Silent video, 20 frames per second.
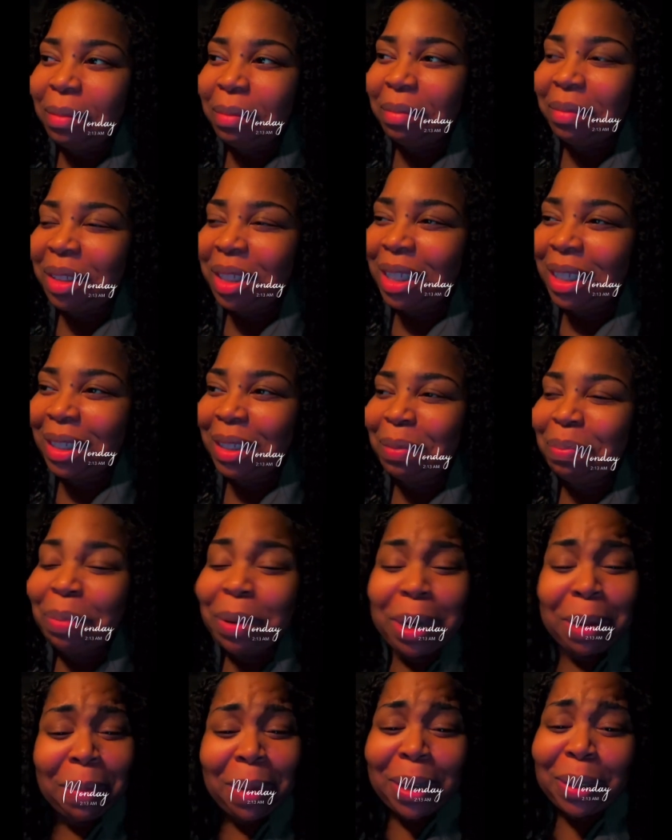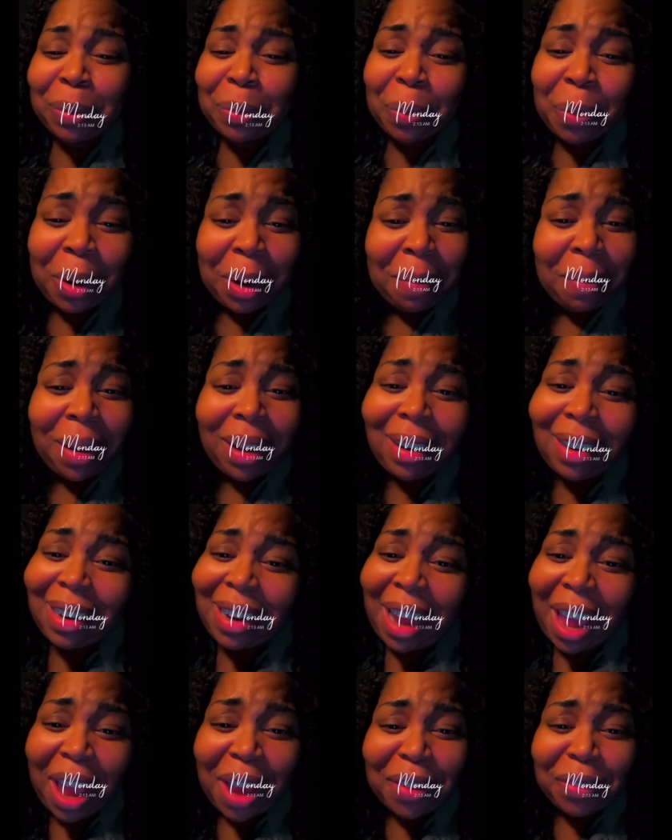Just pretty much
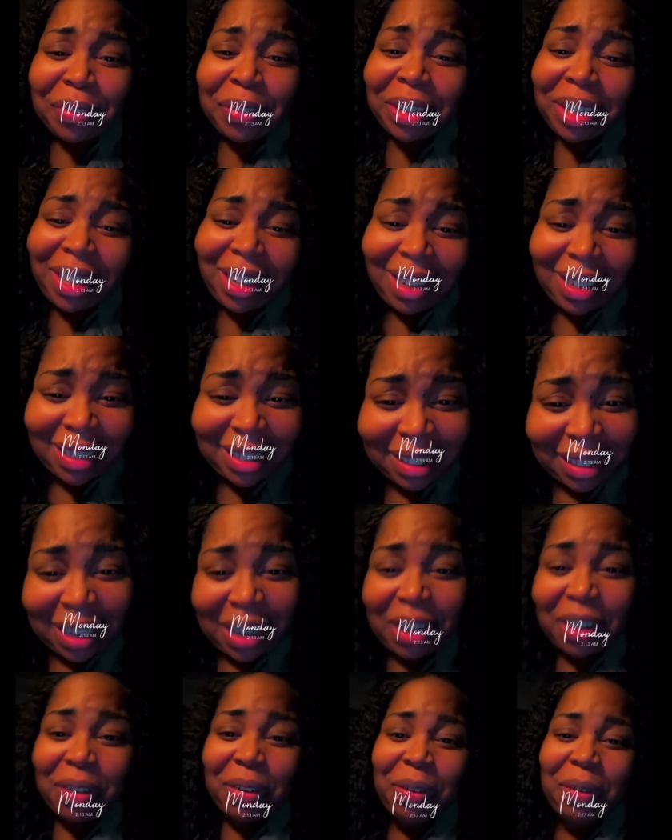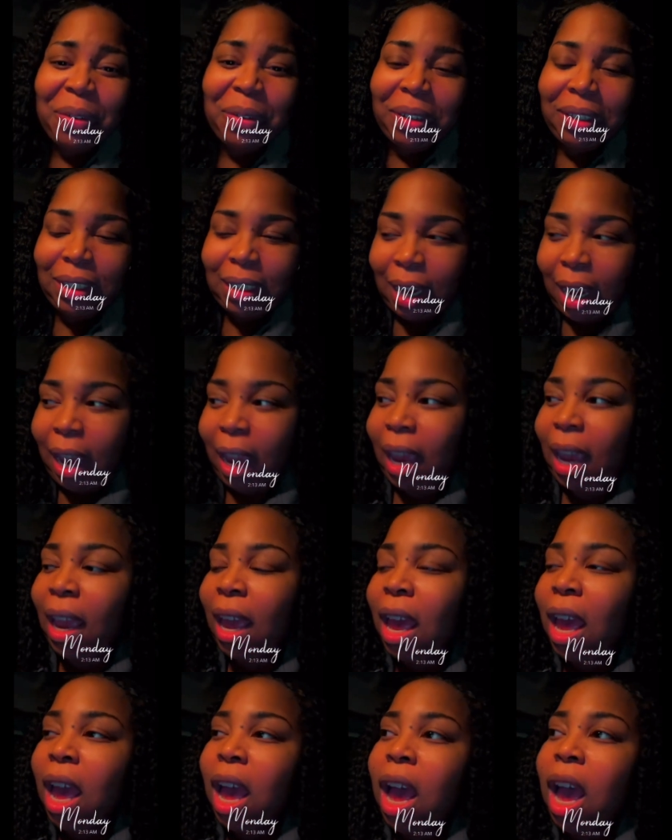watermelon every single day.
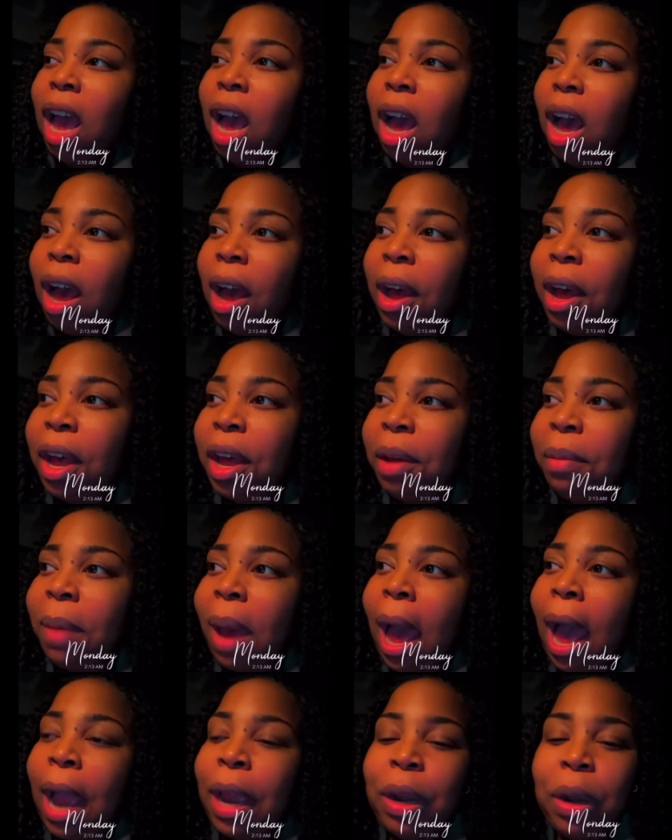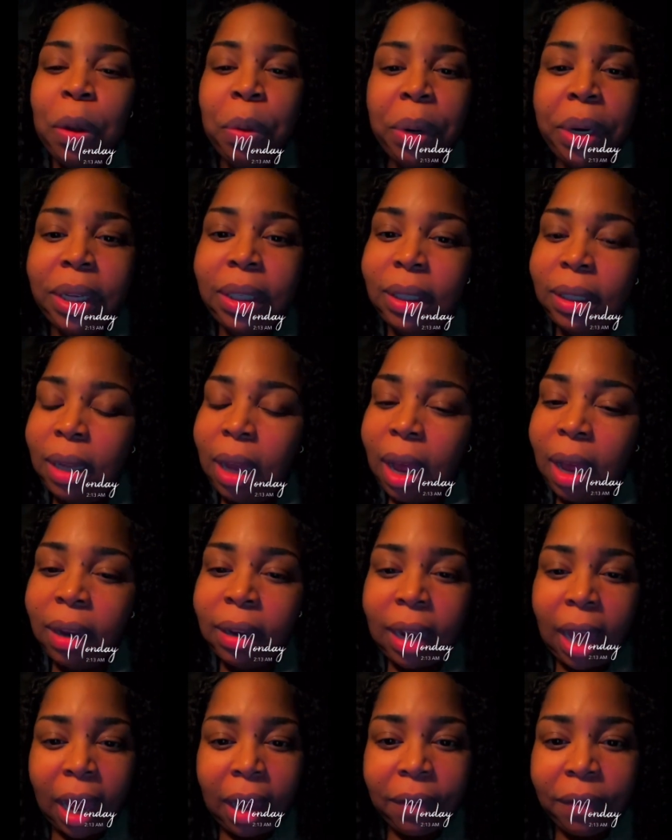I noticed a
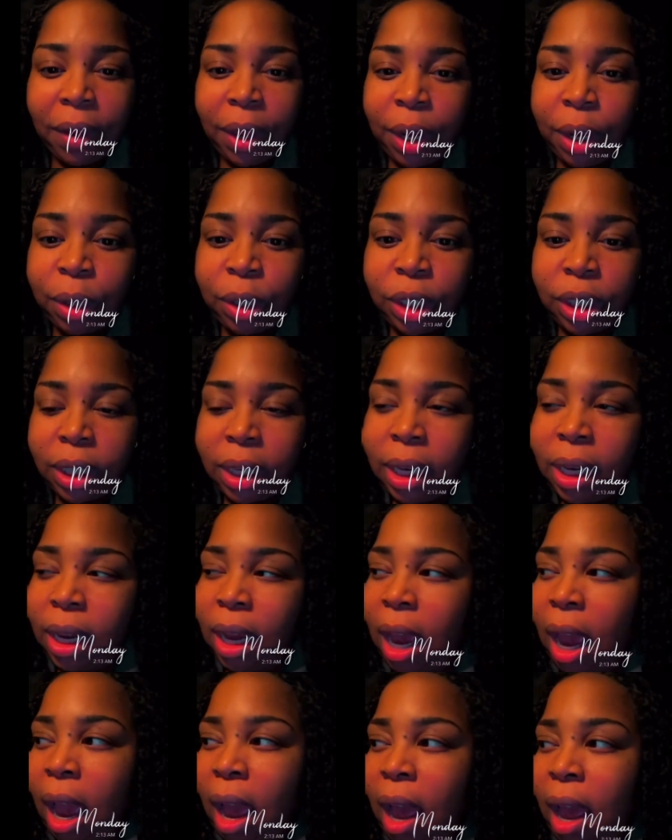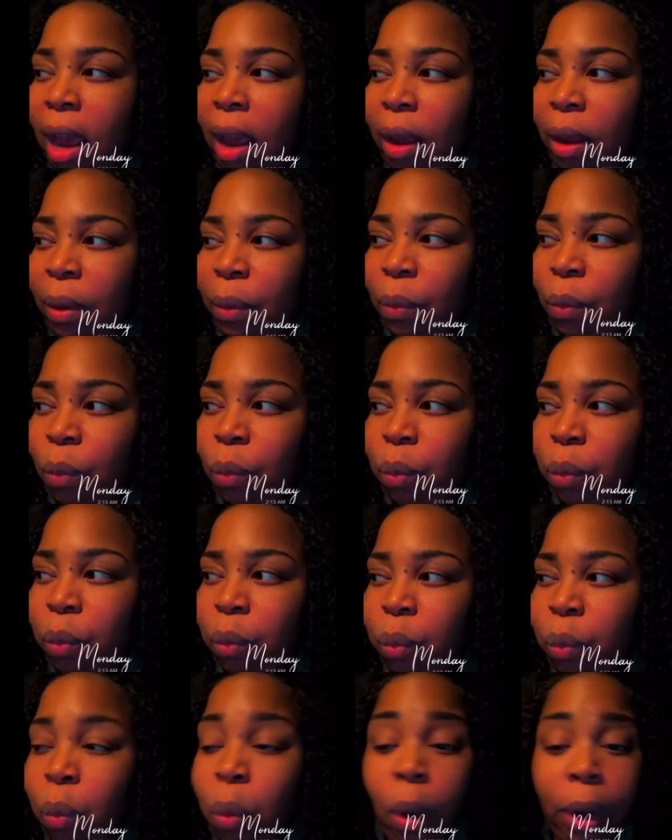lot of energy. I
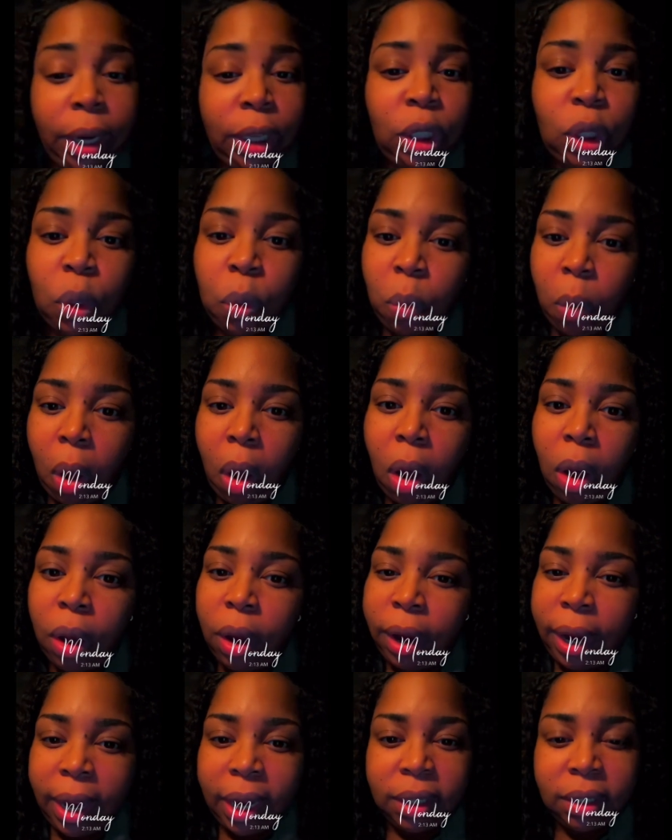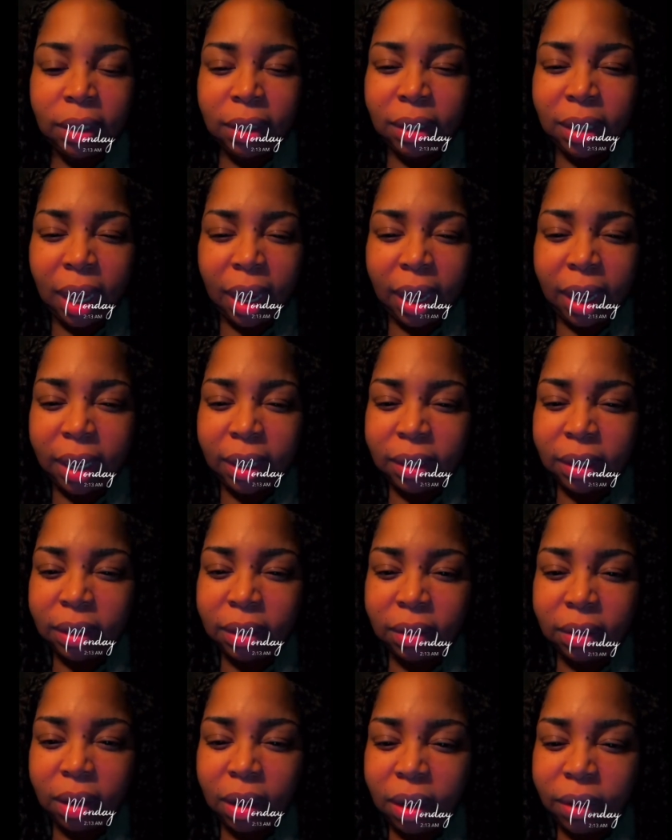wanted to walk or
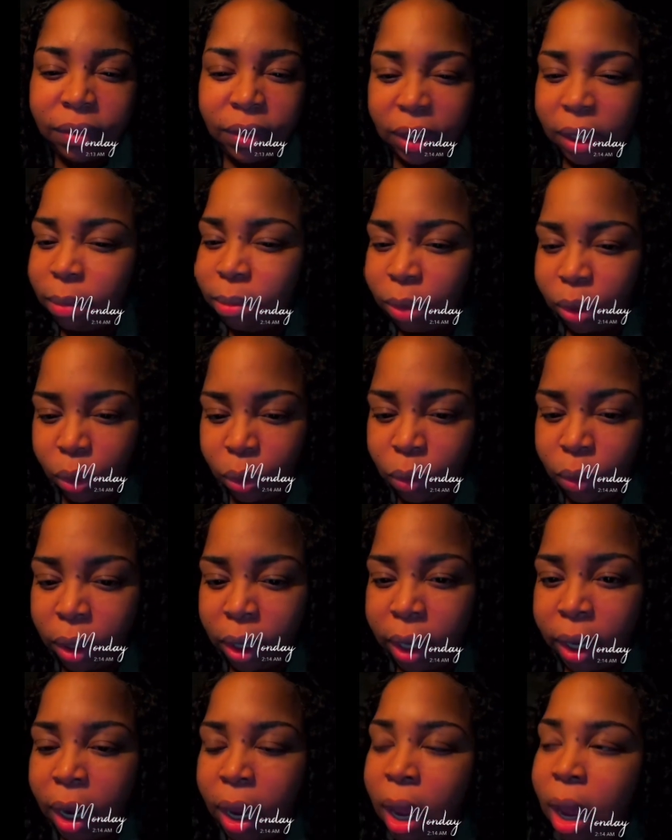exercise of some sort.